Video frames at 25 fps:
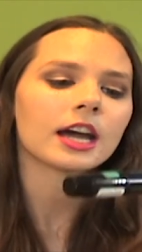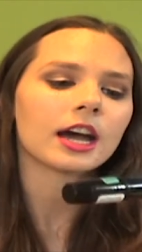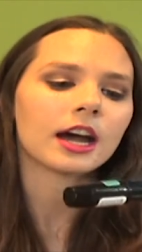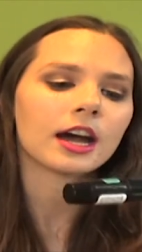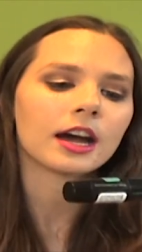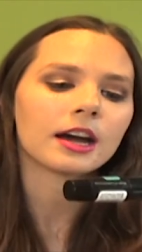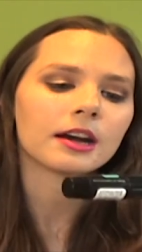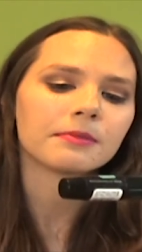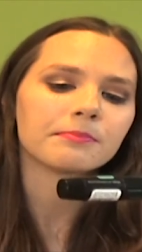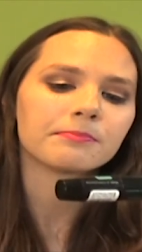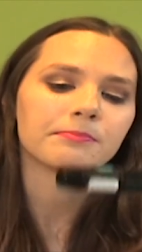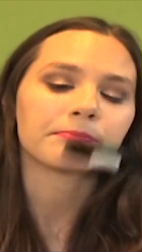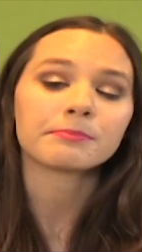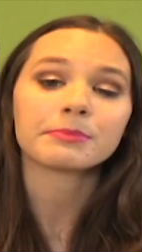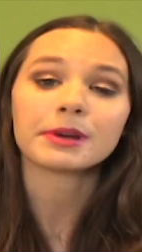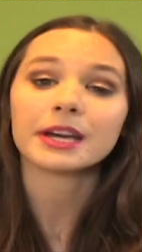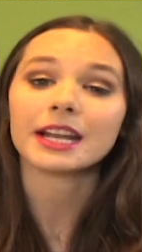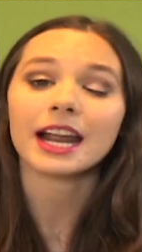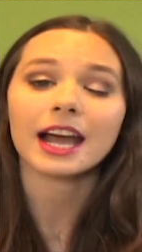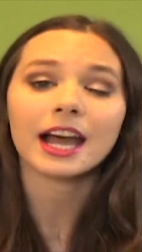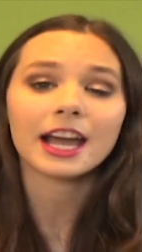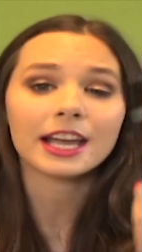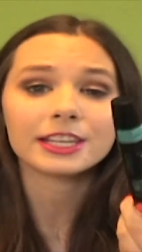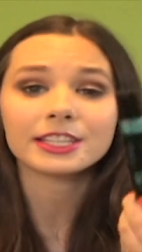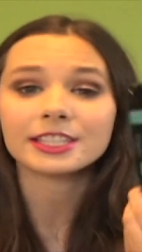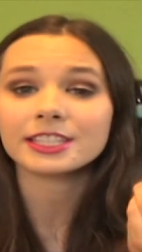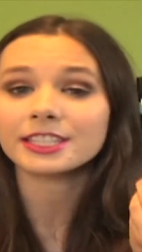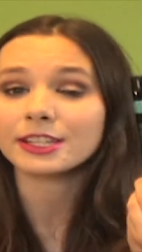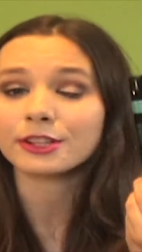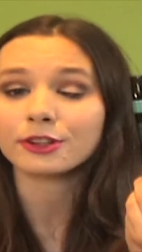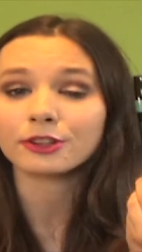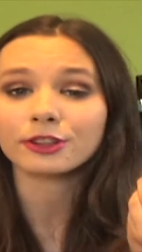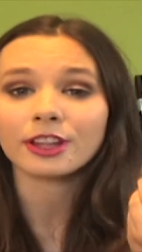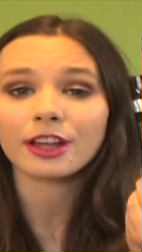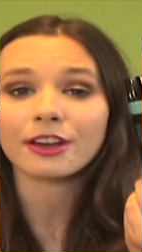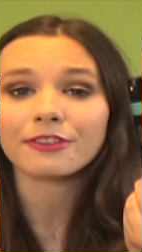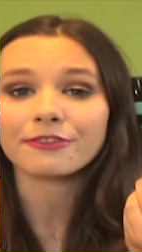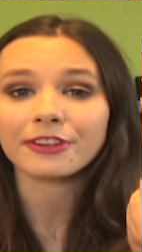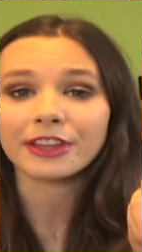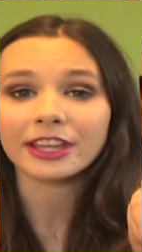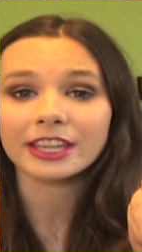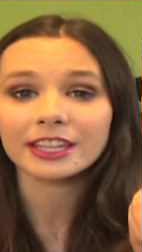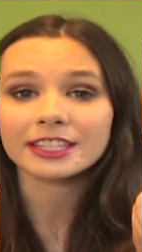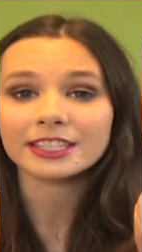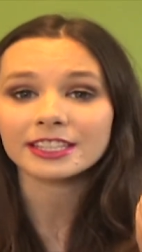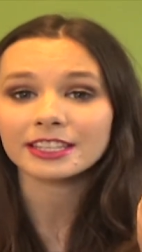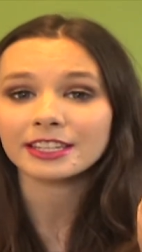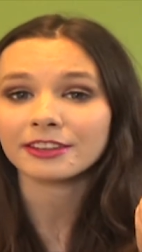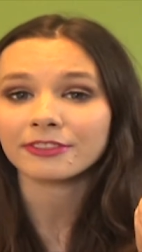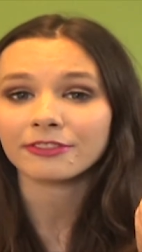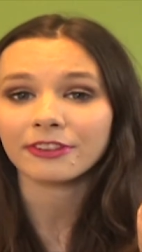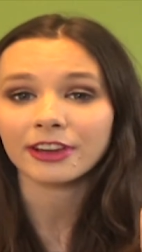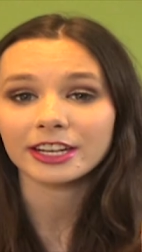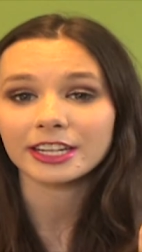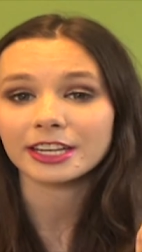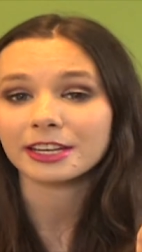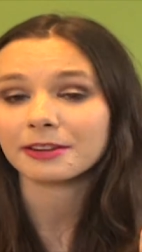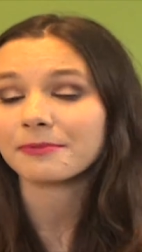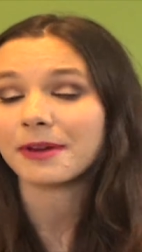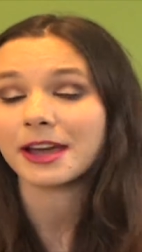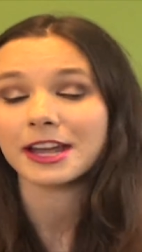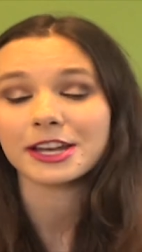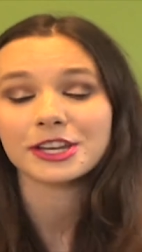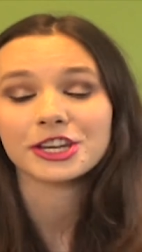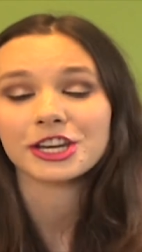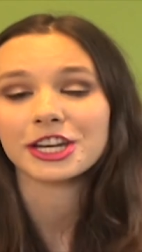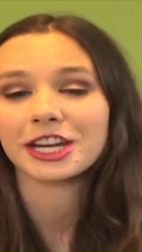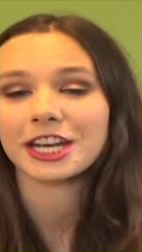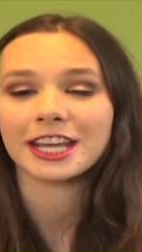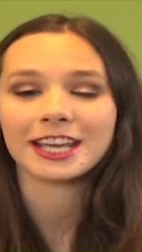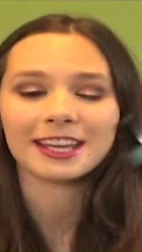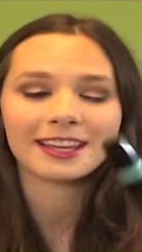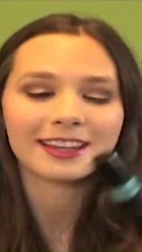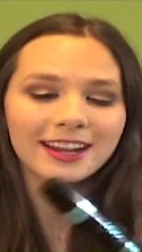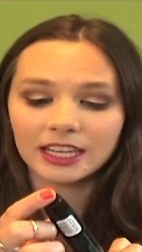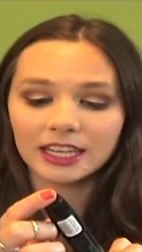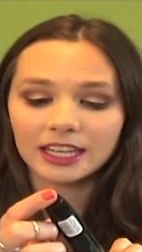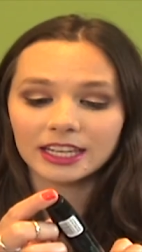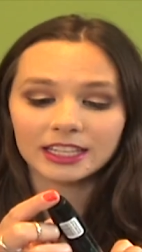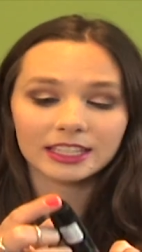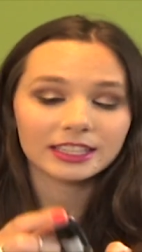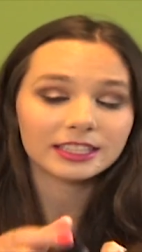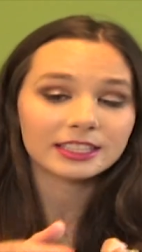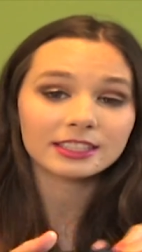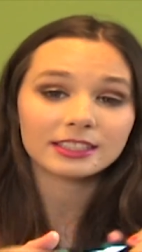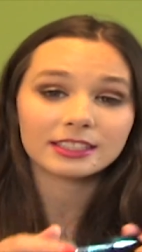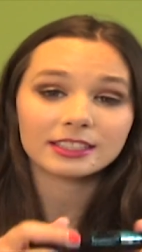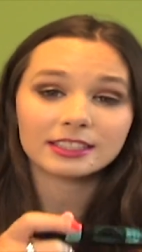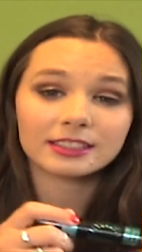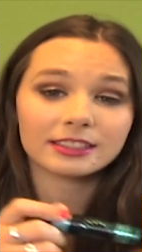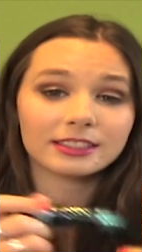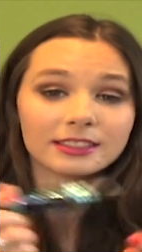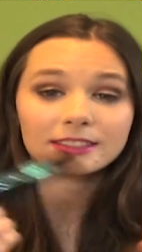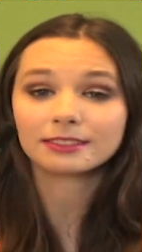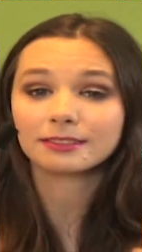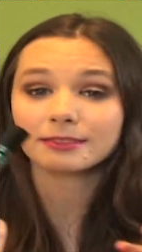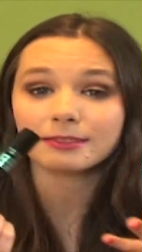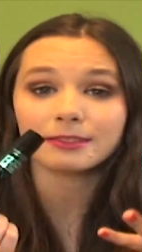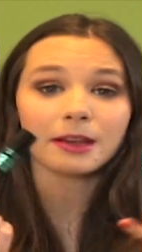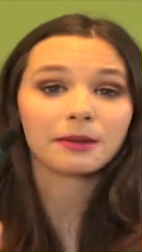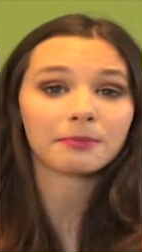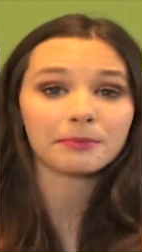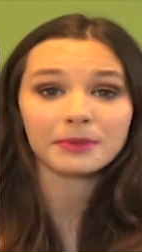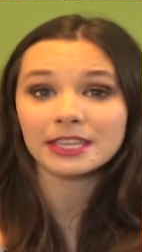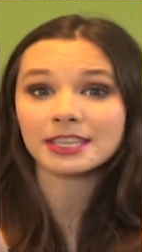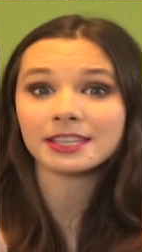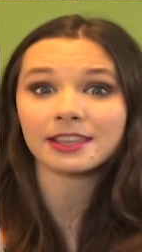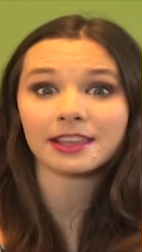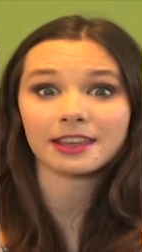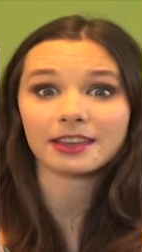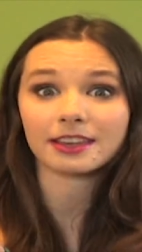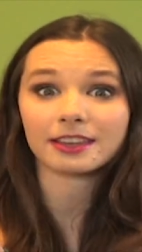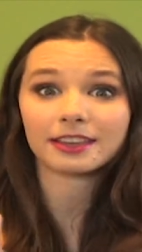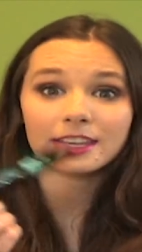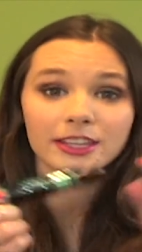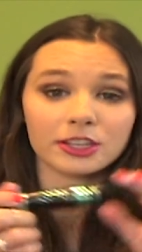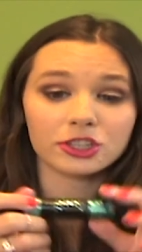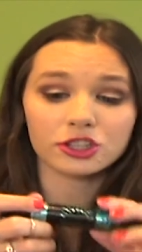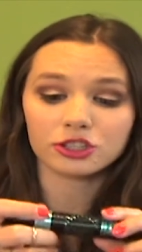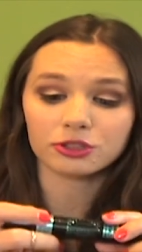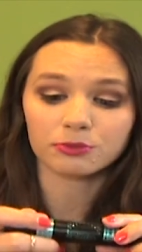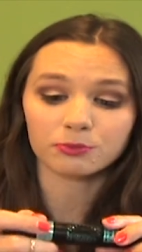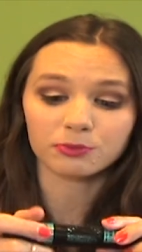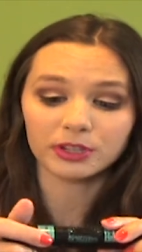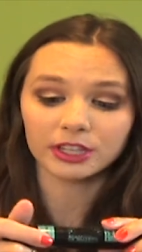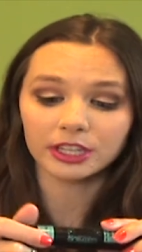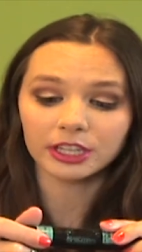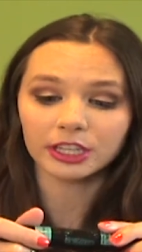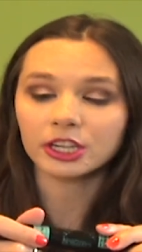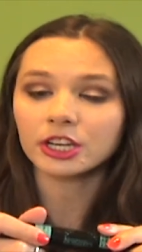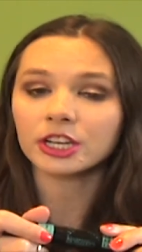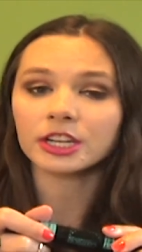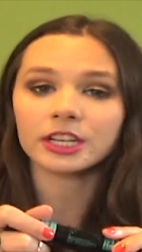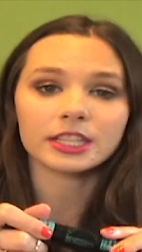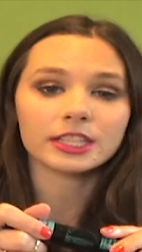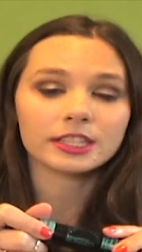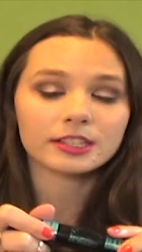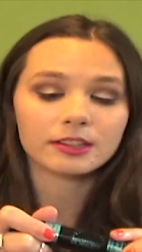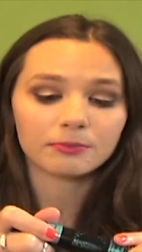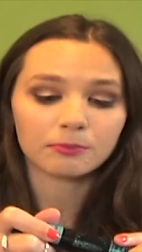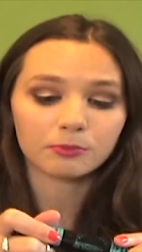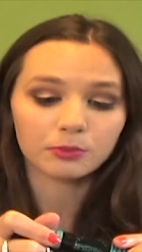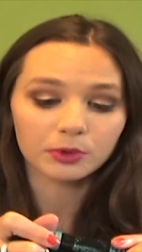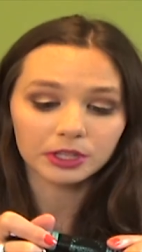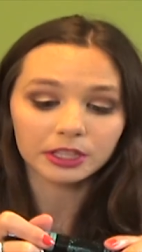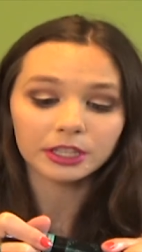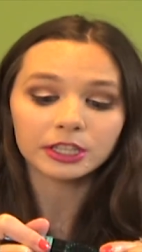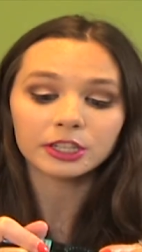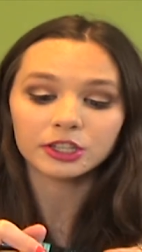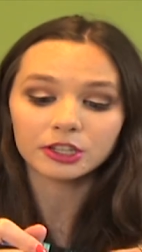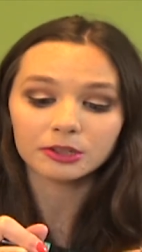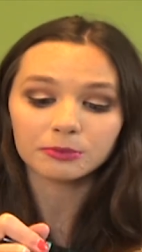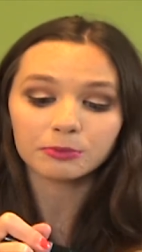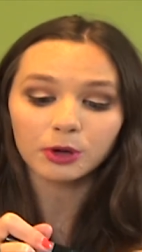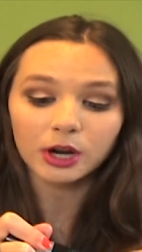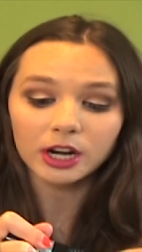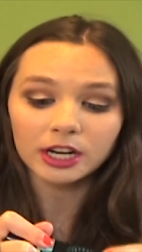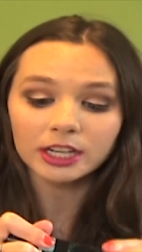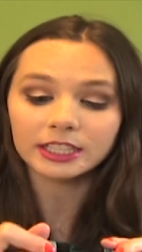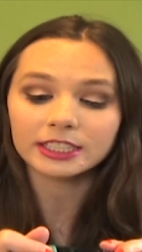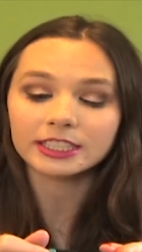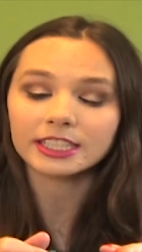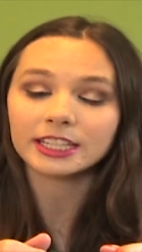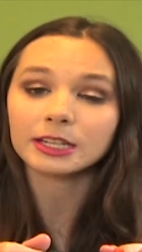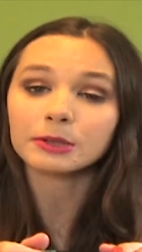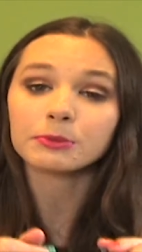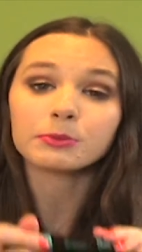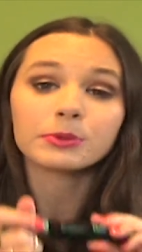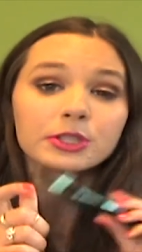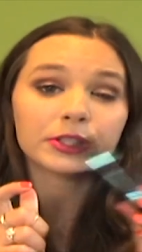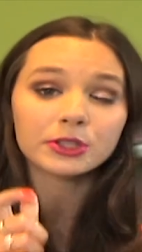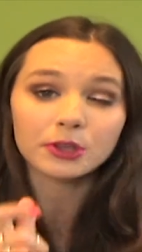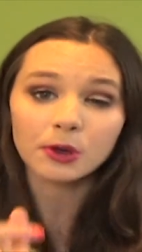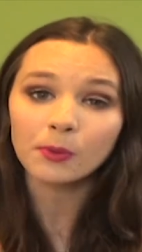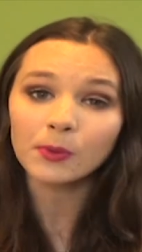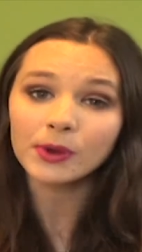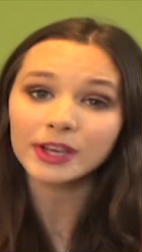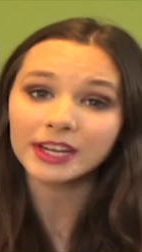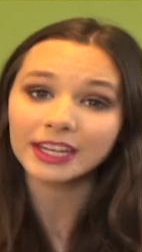But I still love it if I did mention it. It's amazing. It's just really good. It's a really good product and it was so